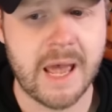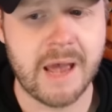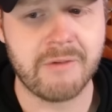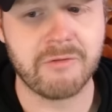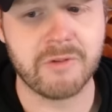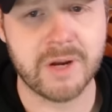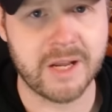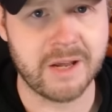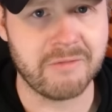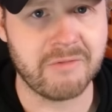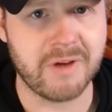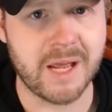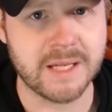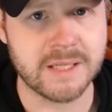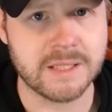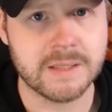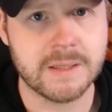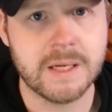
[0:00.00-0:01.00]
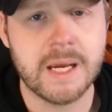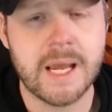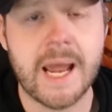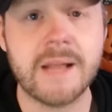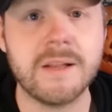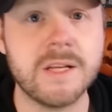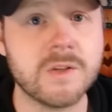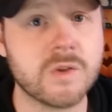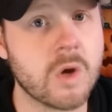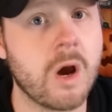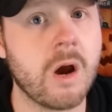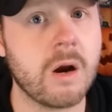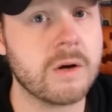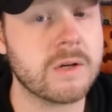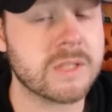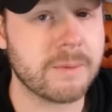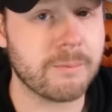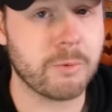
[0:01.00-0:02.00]
every event. And these
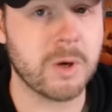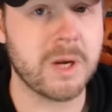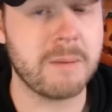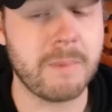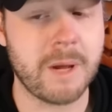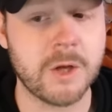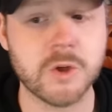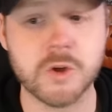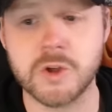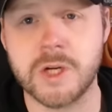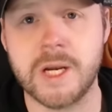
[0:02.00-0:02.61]
are some pretty major